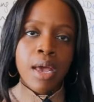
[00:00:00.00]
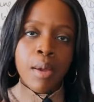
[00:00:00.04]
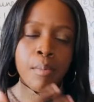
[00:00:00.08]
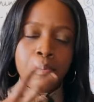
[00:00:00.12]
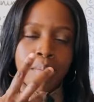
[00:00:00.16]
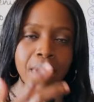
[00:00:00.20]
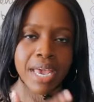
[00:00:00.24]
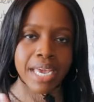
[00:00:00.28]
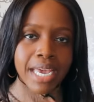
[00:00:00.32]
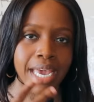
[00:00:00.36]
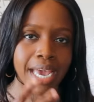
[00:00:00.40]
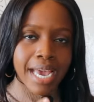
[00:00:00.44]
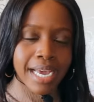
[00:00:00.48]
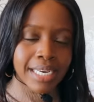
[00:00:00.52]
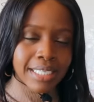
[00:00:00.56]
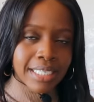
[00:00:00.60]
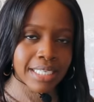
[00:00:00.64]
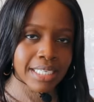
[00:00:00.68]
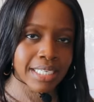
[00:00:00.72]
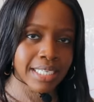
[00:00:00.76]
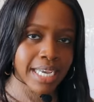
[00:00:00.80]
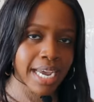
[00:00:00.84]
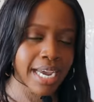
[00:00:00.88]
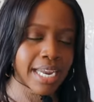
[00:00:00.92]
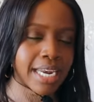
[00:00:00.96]
make it
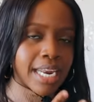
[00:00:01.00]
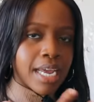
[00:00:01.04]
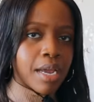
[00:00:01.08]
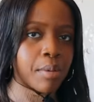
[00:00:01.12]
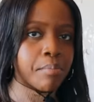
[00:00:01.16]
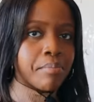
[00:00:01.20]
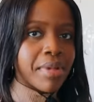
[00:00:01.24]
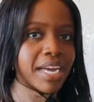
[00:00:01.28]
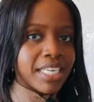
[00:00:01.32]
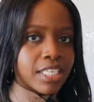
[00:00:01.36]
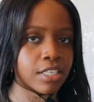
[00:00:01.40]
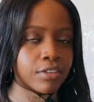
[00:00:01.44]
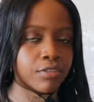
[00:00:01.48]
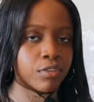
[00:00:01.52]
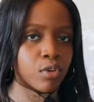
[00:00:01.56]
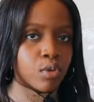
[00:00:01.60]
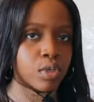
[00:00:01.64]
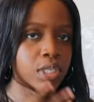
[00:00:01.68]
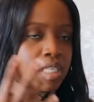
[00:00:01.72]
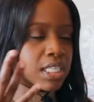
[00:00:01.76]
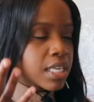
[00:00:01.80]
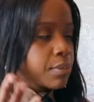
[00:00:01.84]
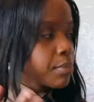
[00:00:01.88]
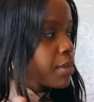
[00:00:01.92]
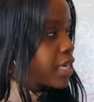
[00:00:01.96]
entertaining,
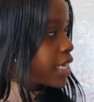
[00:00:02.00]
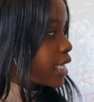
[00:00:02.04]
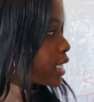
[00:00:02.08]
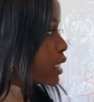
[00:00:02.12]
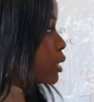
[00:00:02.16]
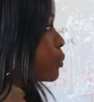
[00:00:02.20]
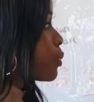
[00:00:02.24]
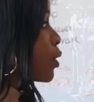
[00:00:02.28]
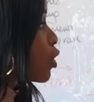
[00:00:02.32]
metaphors, similes,